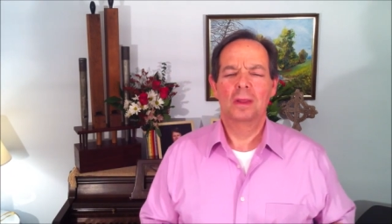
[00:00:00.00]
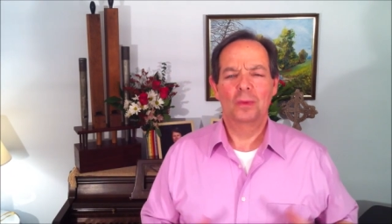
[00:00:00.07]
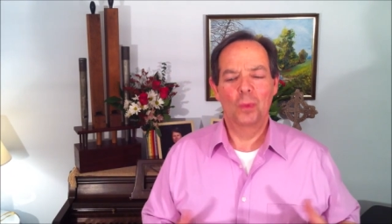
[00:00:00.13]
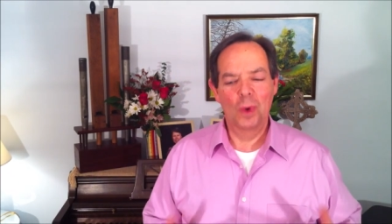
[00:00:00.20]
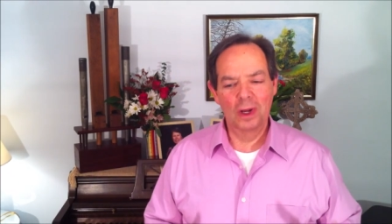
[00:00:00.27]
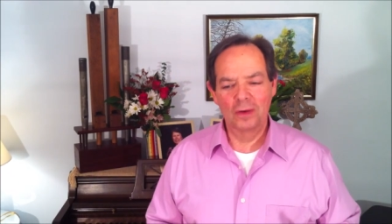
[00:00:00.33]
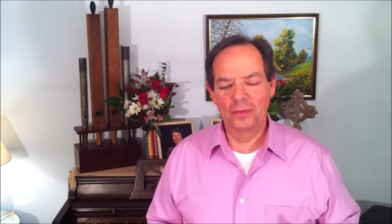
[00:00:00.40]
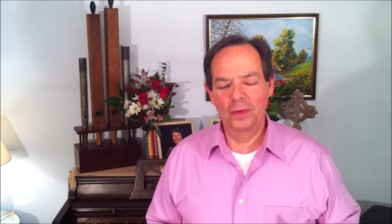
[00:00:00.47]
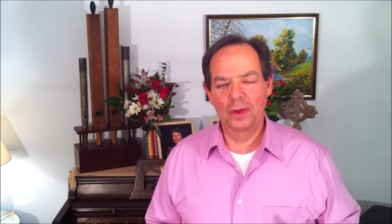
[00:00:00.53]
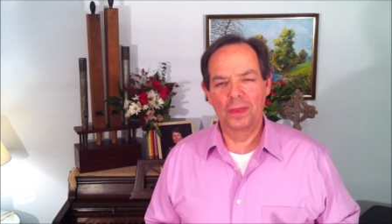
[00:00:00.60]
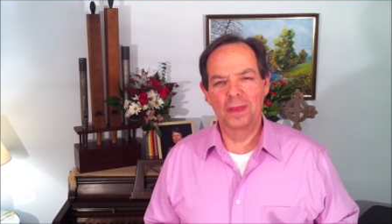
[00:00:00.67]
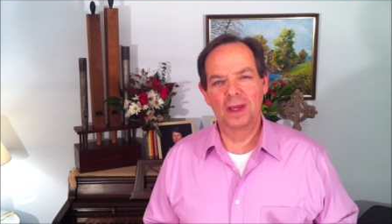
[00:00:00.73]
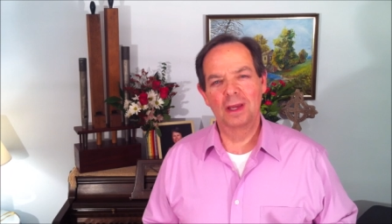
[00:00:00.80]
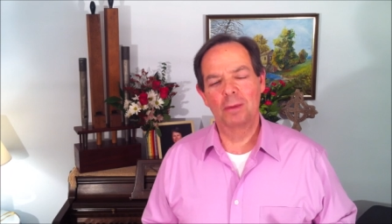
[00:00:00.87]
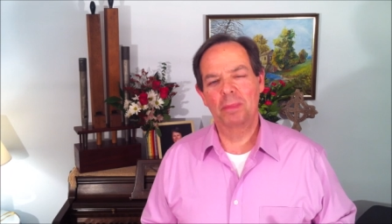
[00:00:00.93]
The wonderful
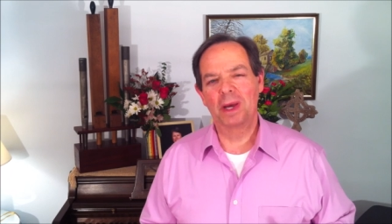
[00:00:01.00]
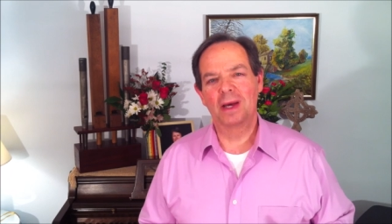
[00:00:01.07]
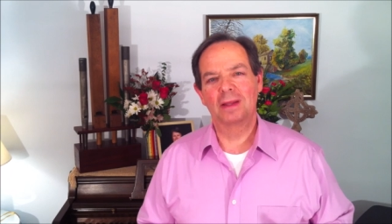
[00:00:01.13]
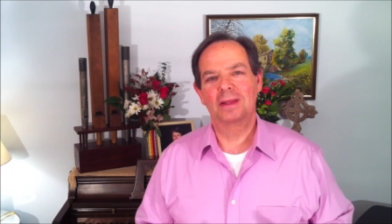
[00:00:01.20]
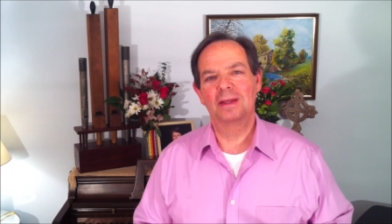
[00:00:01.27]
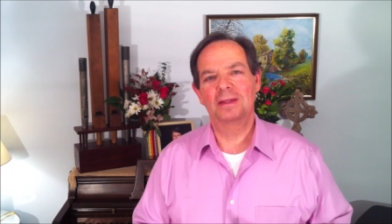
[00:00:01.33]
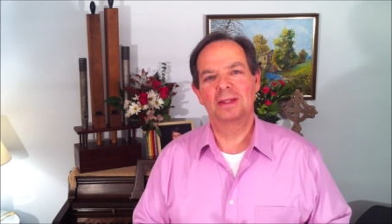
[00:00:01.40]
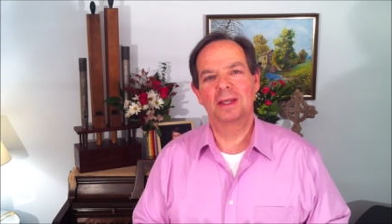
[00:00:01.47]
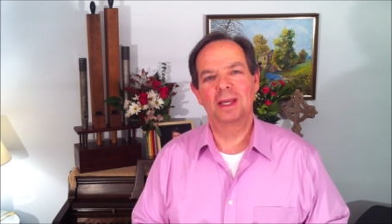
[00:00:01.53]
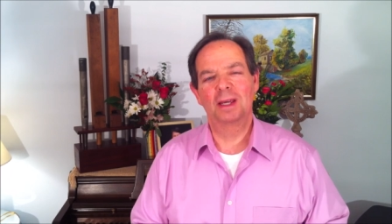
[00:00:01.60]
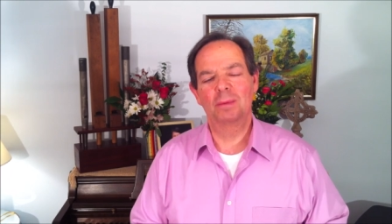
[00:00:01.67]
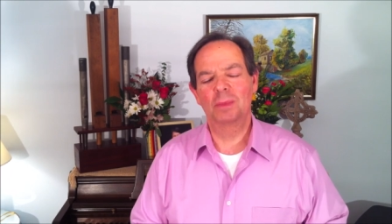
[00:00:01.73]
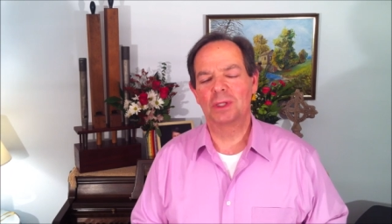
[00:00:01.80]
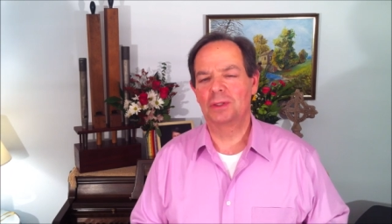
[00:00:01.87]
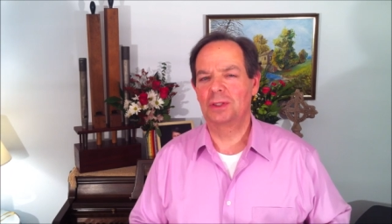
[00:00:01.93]
thing about this
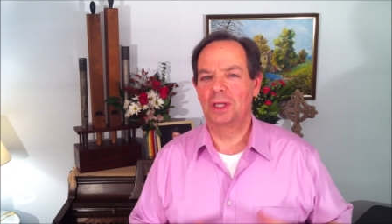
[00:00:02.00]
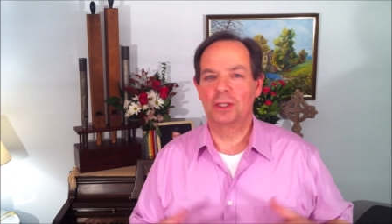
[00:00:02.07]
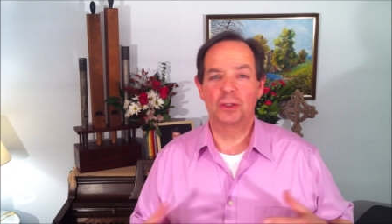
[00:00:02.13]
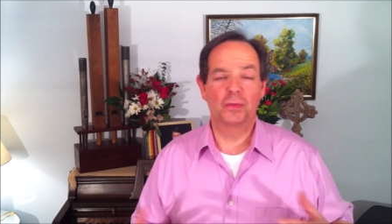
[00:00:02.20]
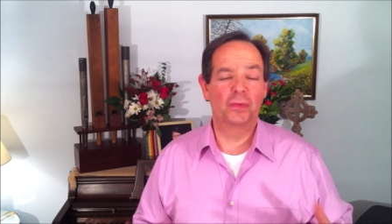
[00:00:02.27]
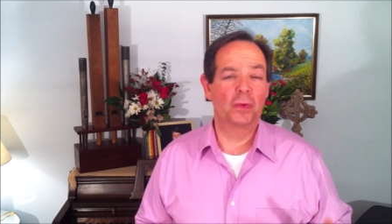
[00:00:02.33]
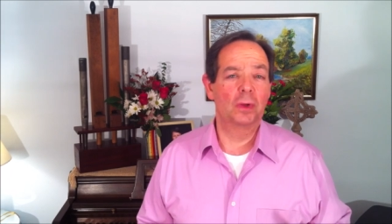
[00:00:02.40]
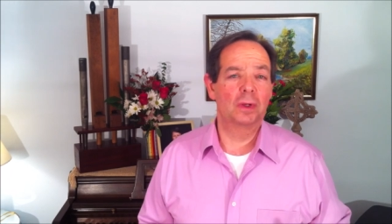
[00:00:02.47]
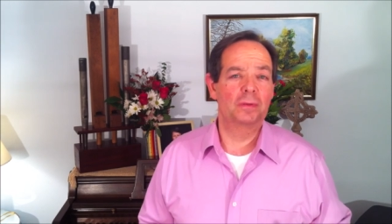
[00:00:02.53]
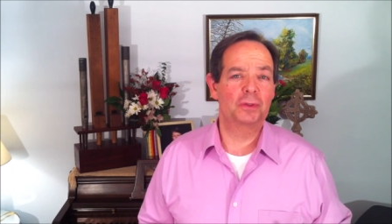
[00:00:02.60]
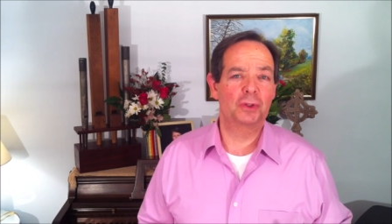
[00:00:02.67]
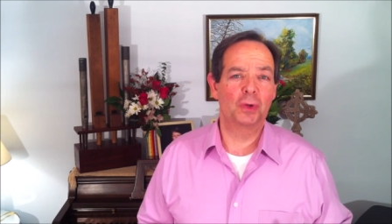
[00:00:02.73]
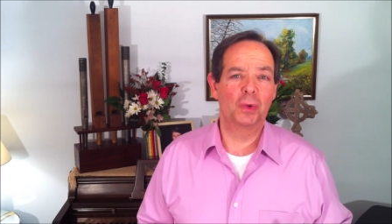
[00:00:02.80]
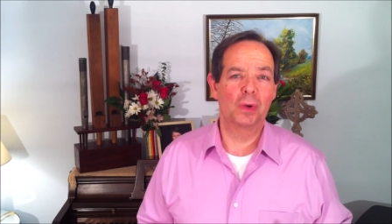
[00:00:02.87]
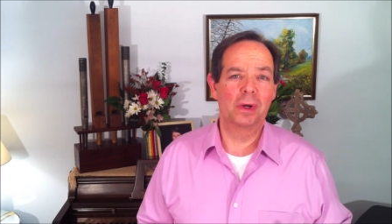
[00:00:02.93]
hymn is it's full
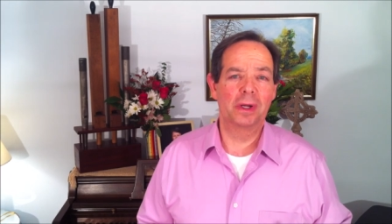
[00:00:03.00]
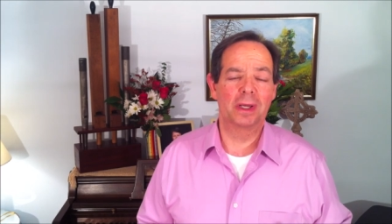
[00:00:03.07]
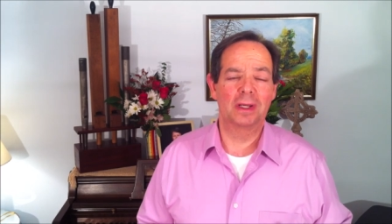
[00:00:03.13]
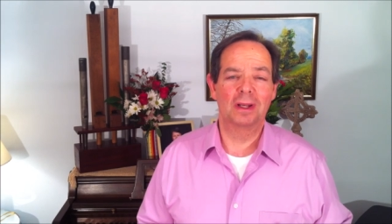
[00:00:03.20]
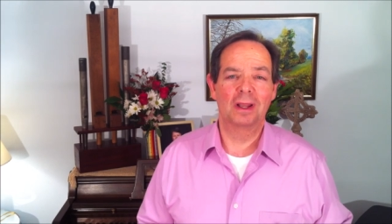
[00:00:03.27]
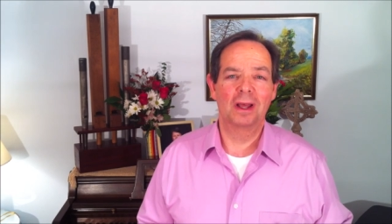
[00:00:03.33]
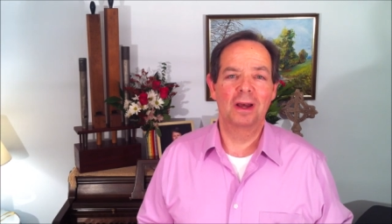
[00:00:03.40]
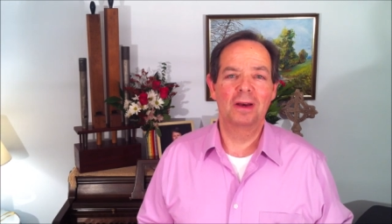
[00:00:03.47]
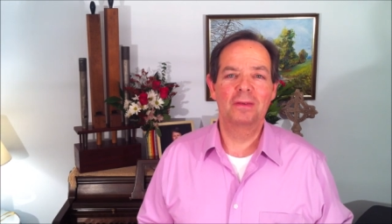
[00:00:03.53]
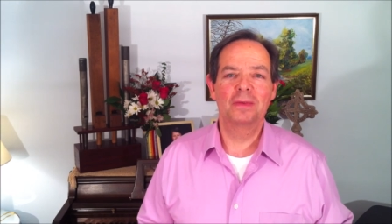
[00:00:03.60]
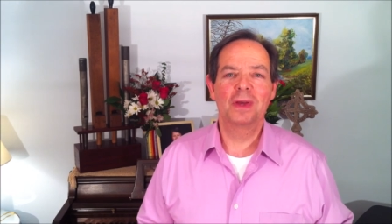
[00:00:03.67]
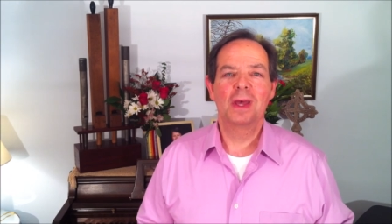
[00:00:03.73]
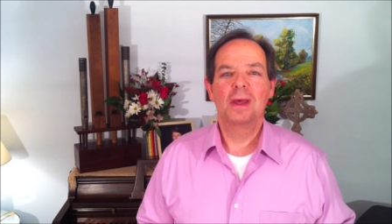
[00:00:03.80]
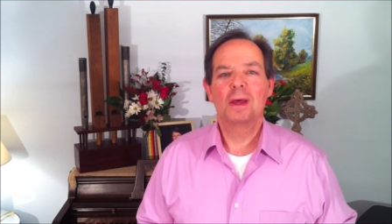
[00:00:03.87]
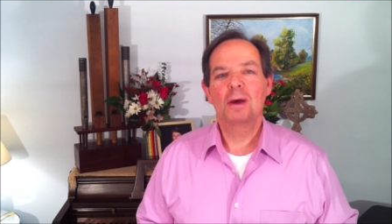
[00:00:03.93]
of joy and love,